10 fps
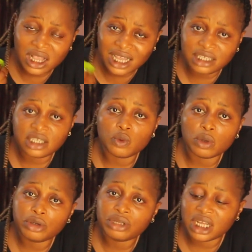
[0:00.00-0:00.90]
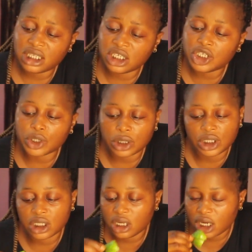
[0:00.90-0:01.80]
lesson will you then teach your
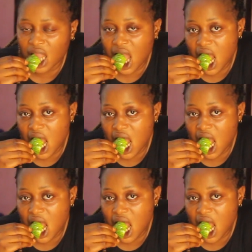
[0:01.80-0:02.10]
children?